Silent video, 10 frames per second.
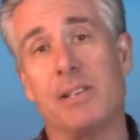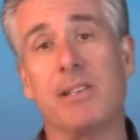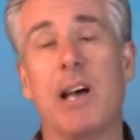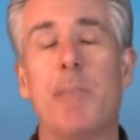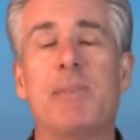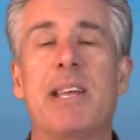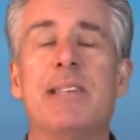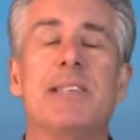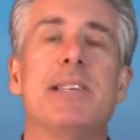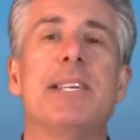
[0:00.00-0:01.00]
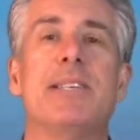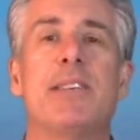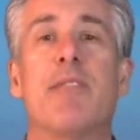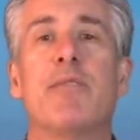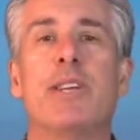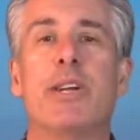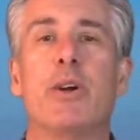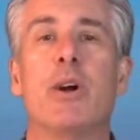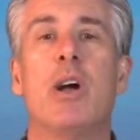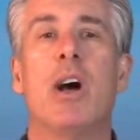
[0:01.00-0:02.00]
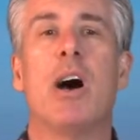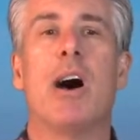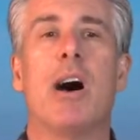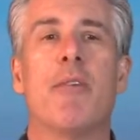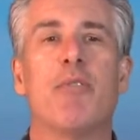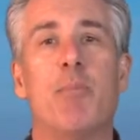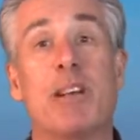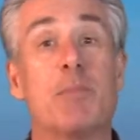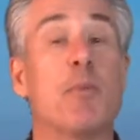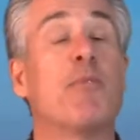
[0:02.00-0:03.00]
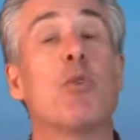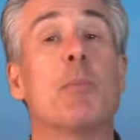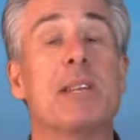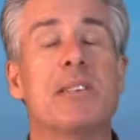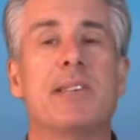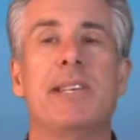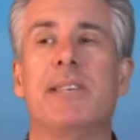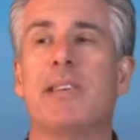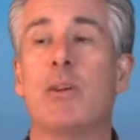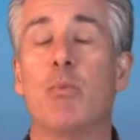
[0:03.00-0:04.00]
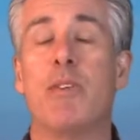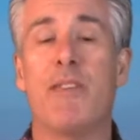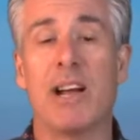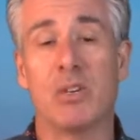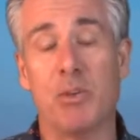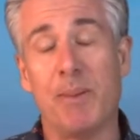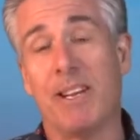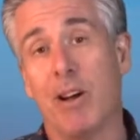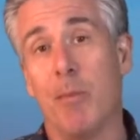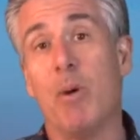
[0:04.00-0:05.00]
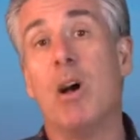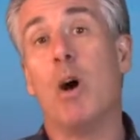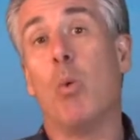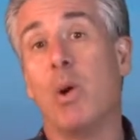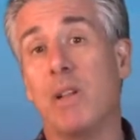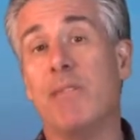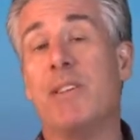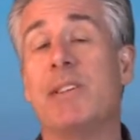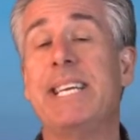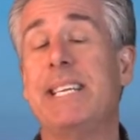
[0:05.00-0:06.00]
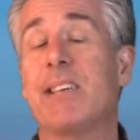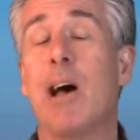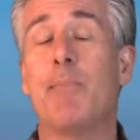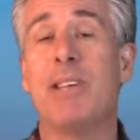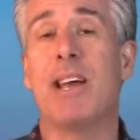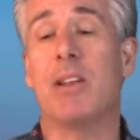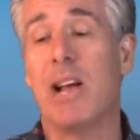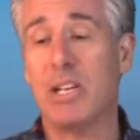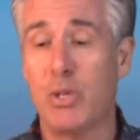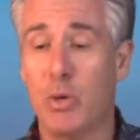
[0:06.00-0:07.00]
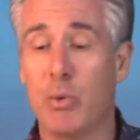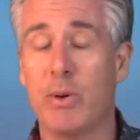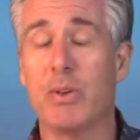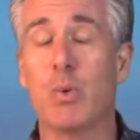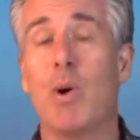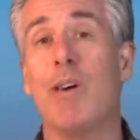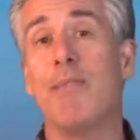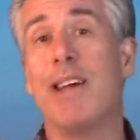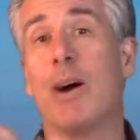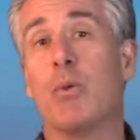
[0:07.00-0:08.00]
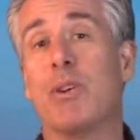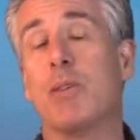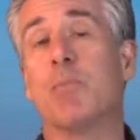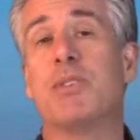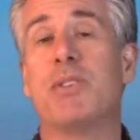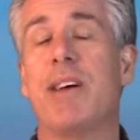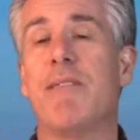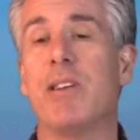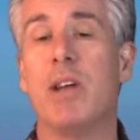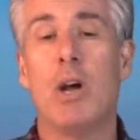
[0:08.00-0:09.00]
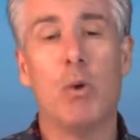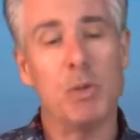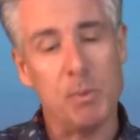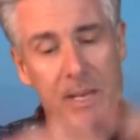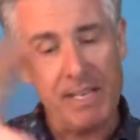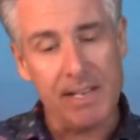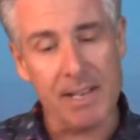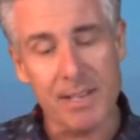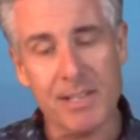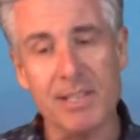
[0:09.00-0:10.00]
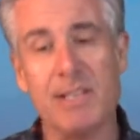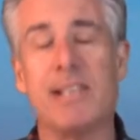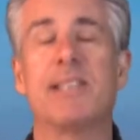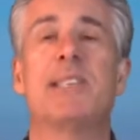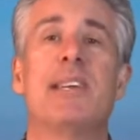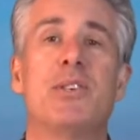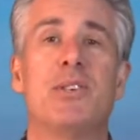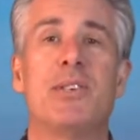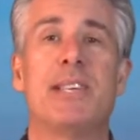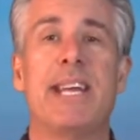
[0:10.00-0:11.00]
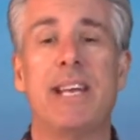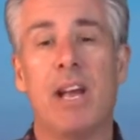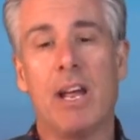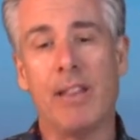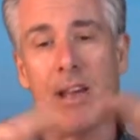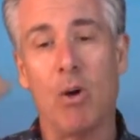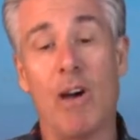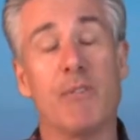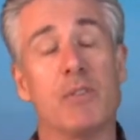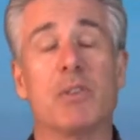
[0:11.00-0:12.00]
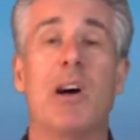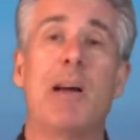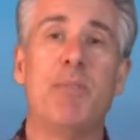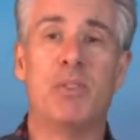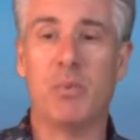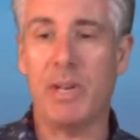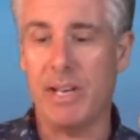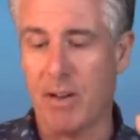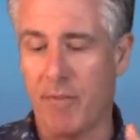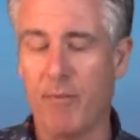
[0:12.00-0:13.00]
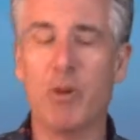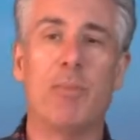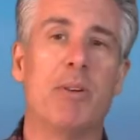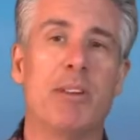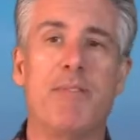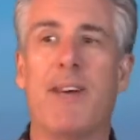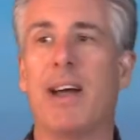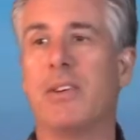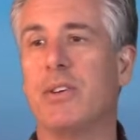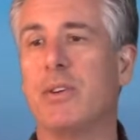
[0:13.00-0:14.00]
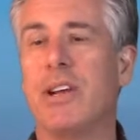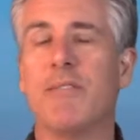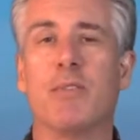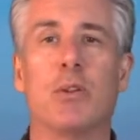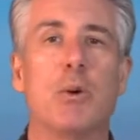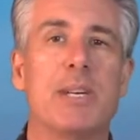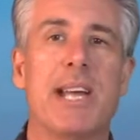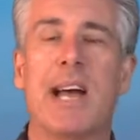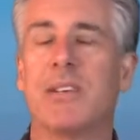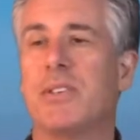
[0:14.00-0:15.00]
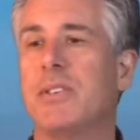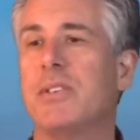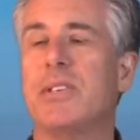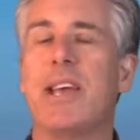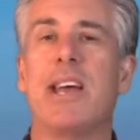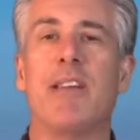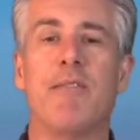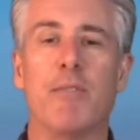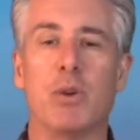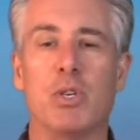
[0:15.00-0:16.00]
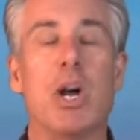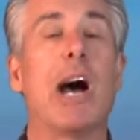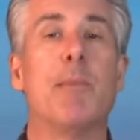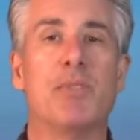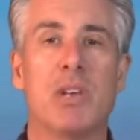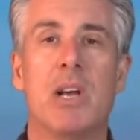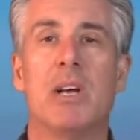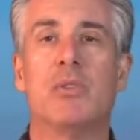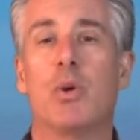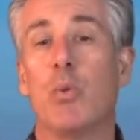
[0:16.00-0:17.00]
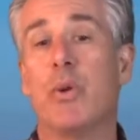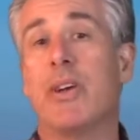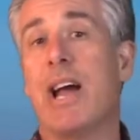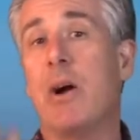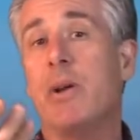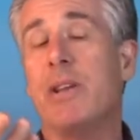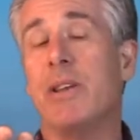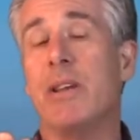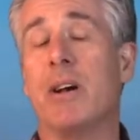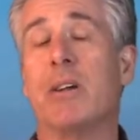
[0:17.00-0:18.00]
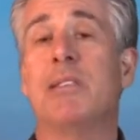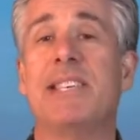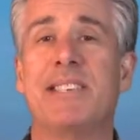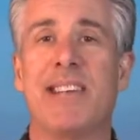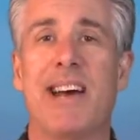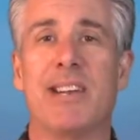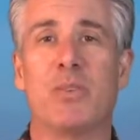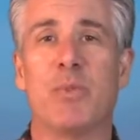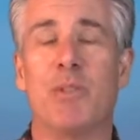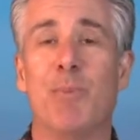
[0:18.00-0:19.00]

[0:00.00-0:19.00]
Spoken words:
top 10 cities every year for best performing cities, and we've actually become one of the elite top 10. Last year we were 12, now we're at number 7, which means that this is a destination state that offers a lot between affordability factor and for lower taxes and for jobs. So we are now in elite status with the